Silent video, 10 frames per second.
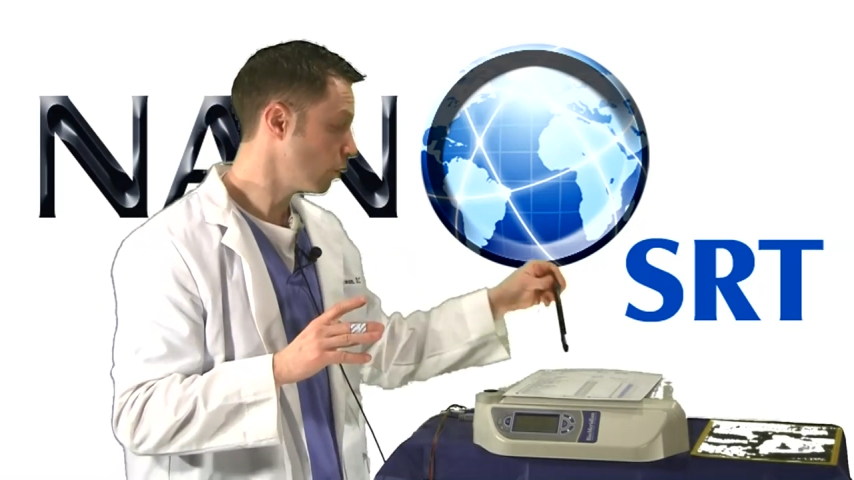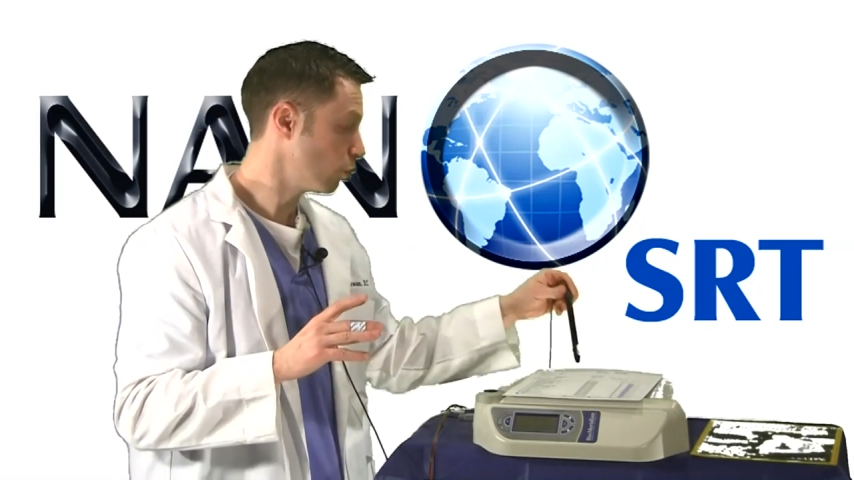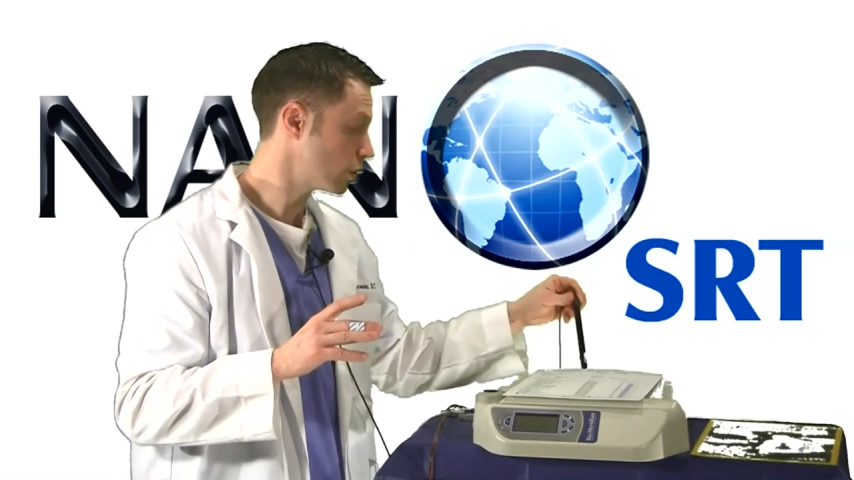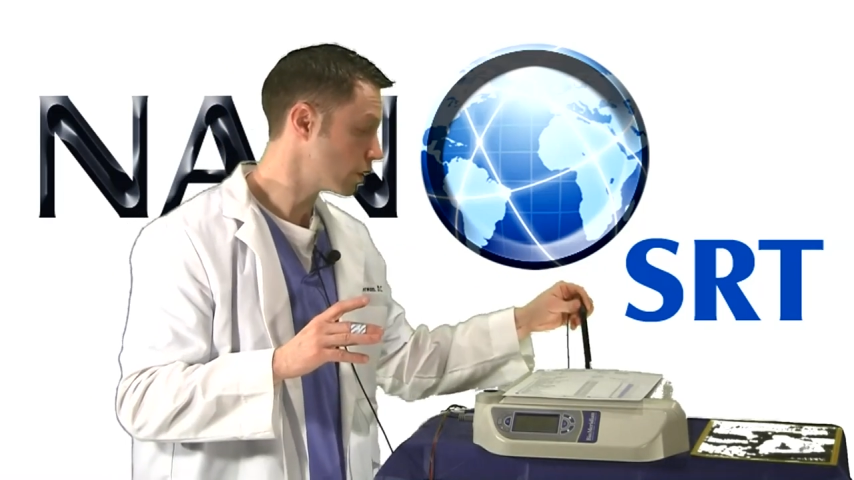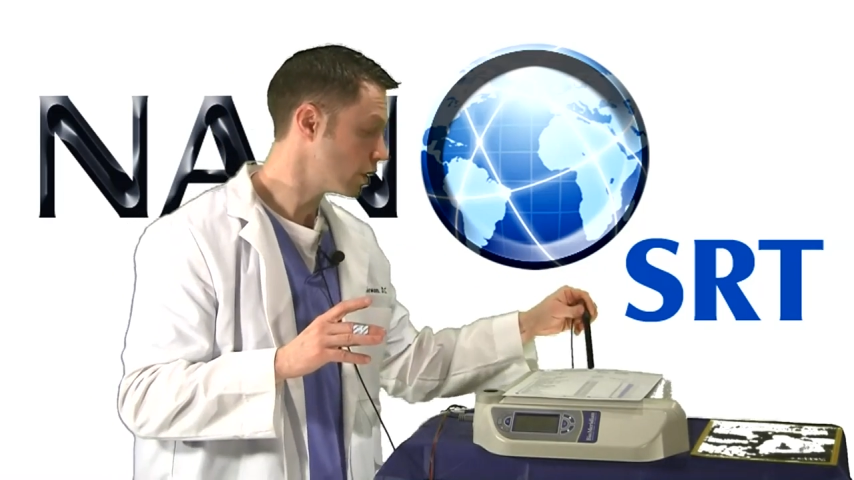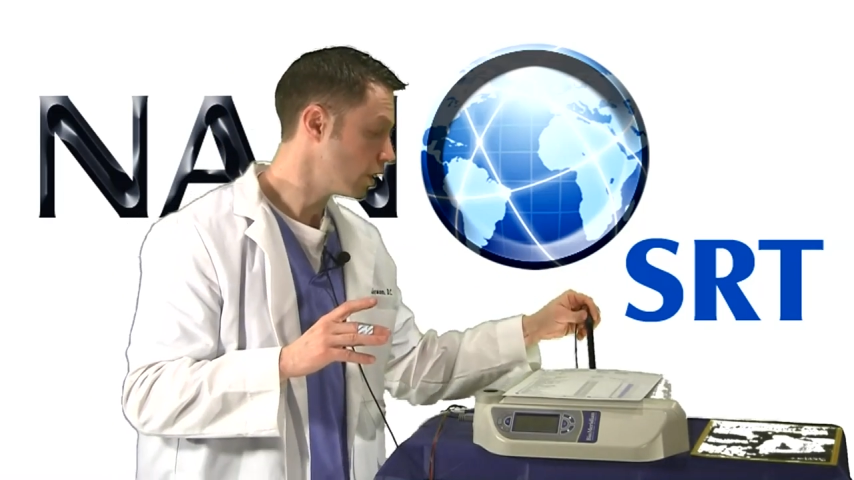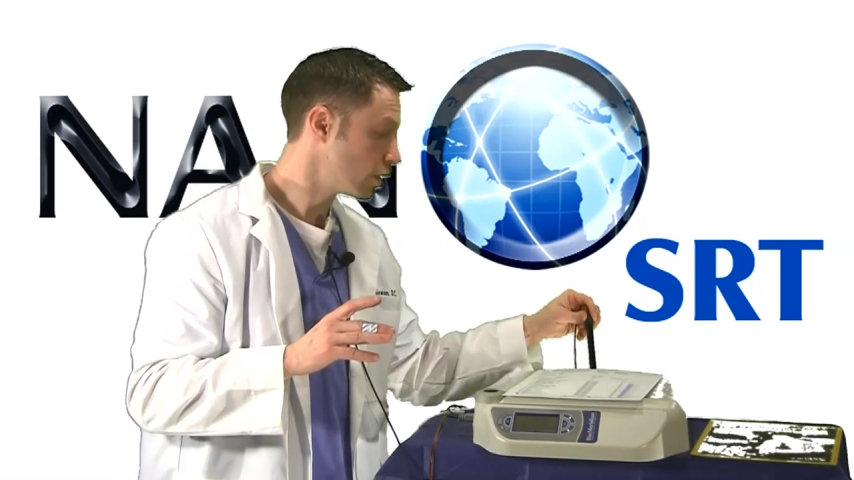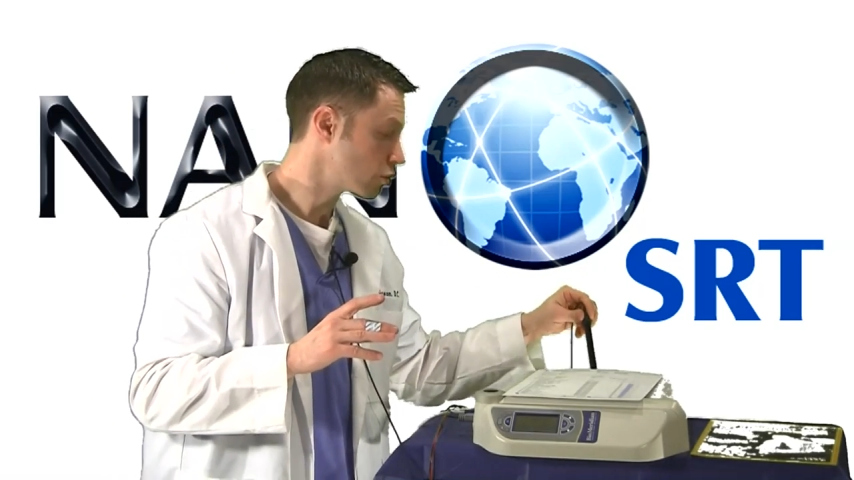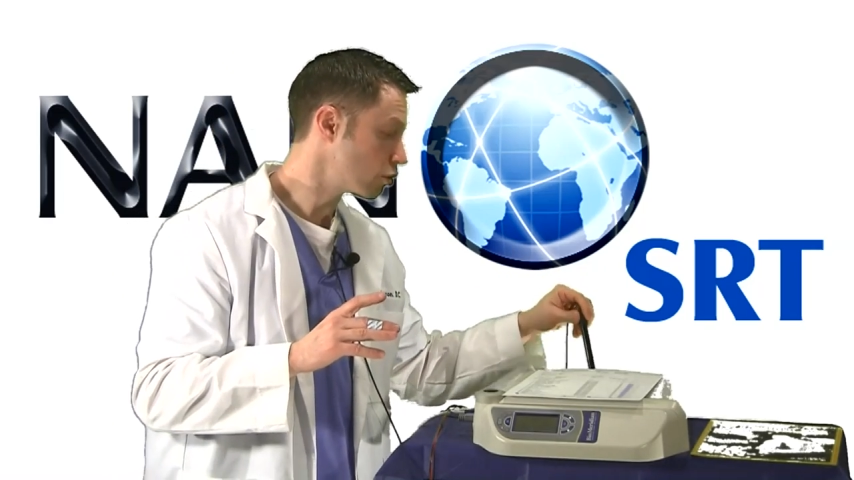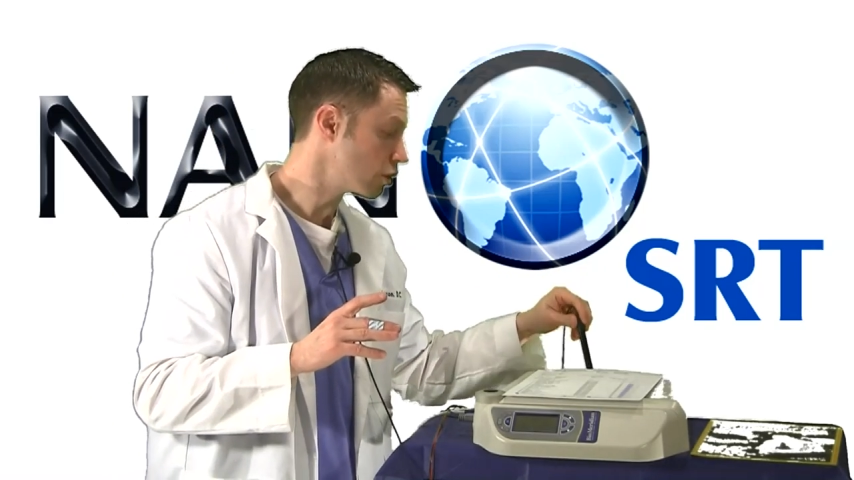with
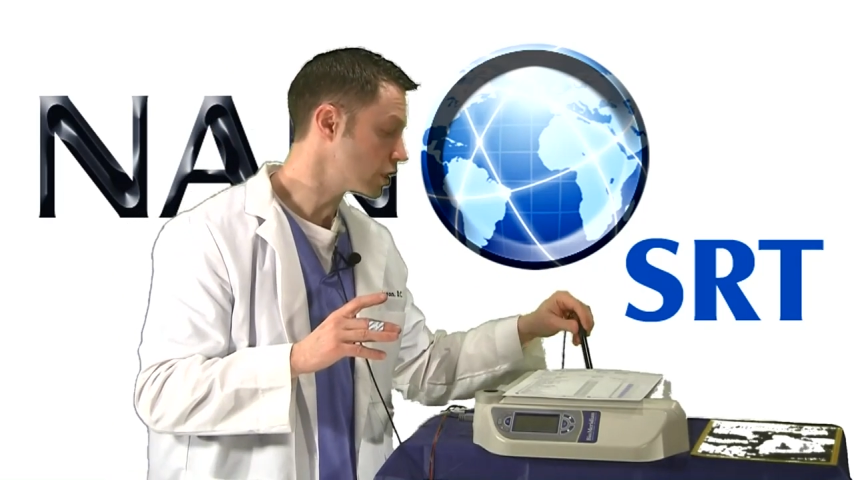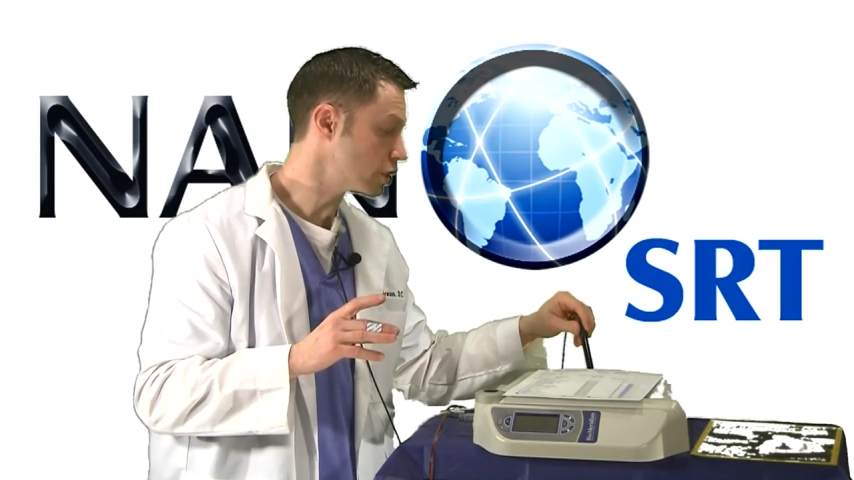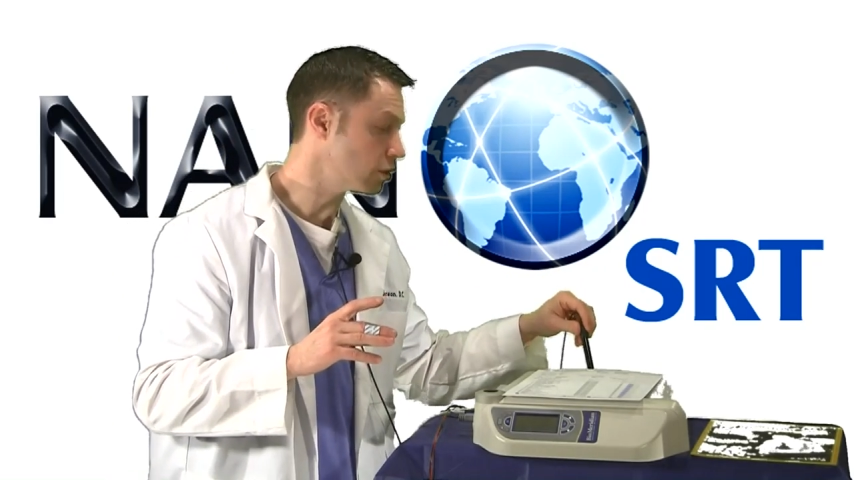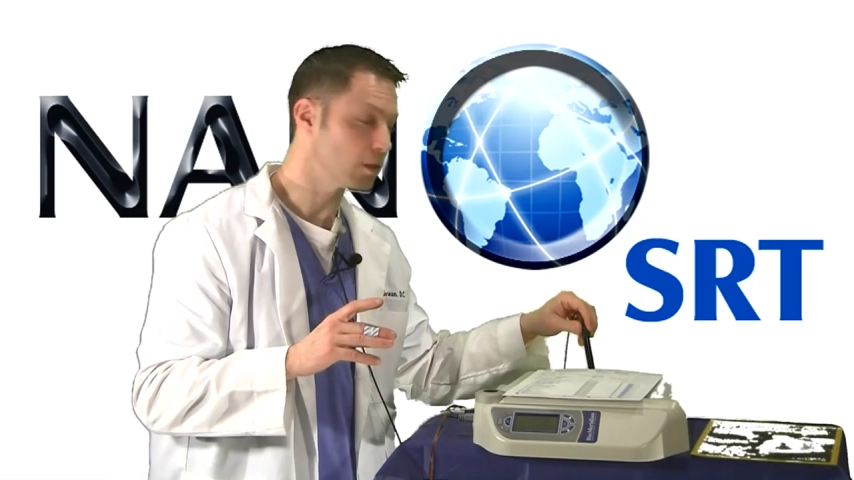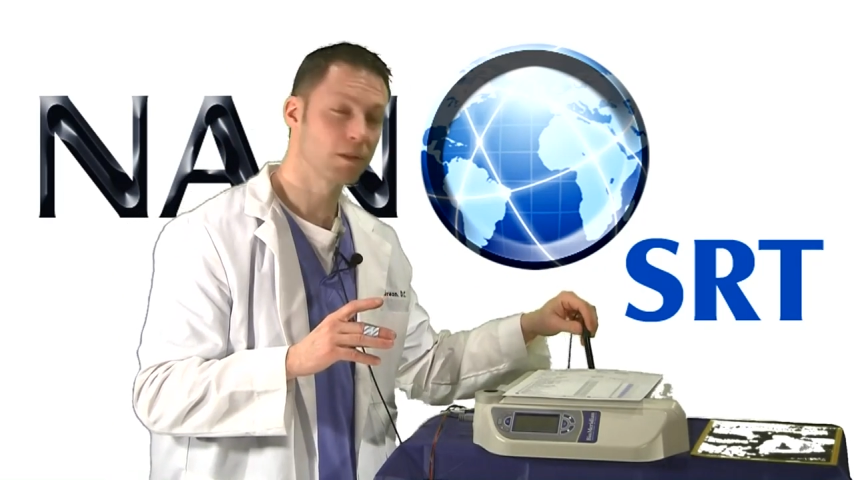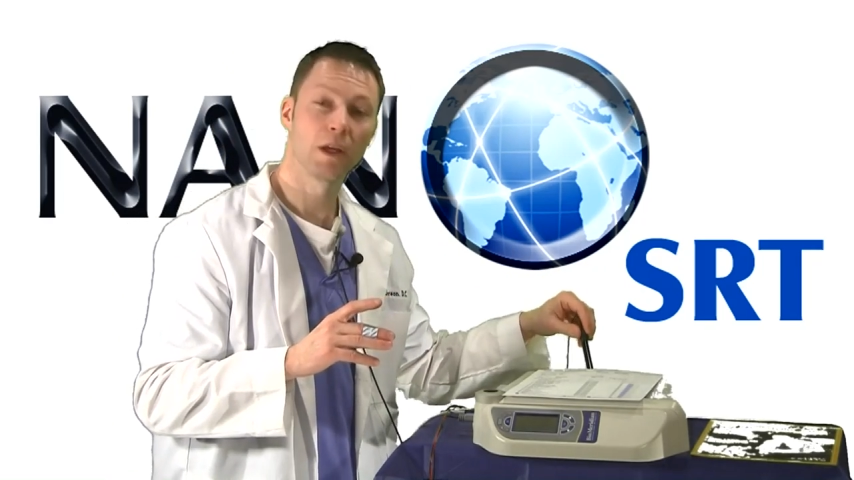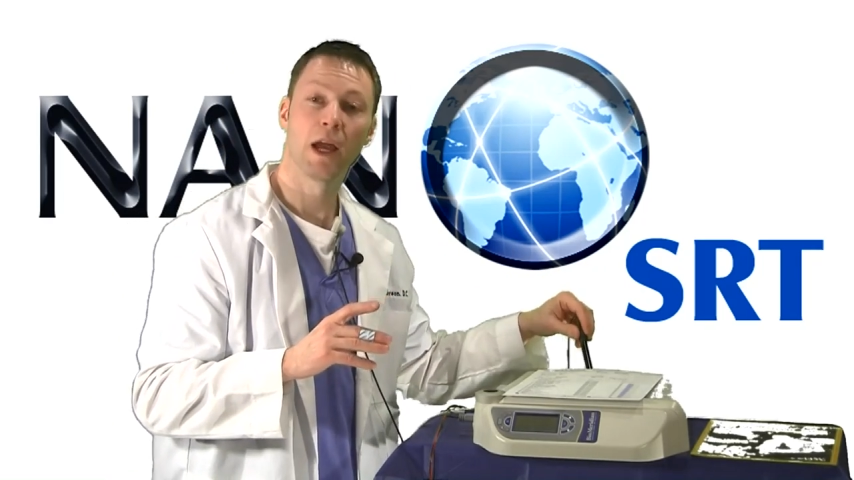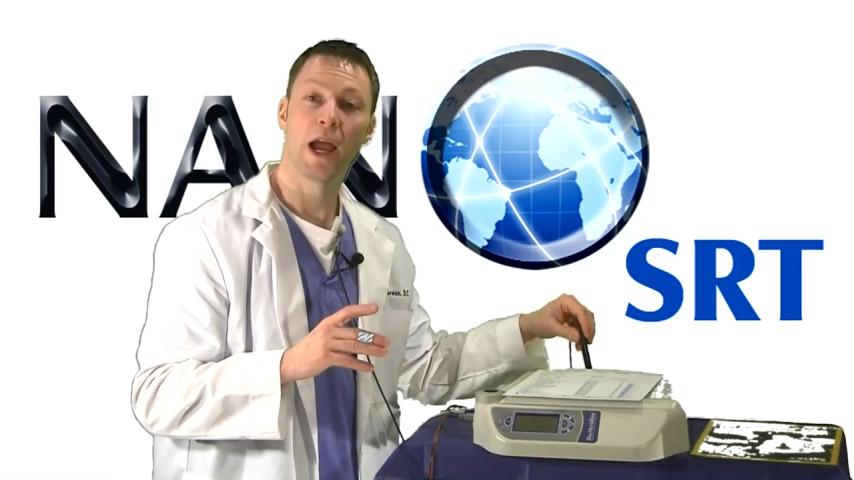traditional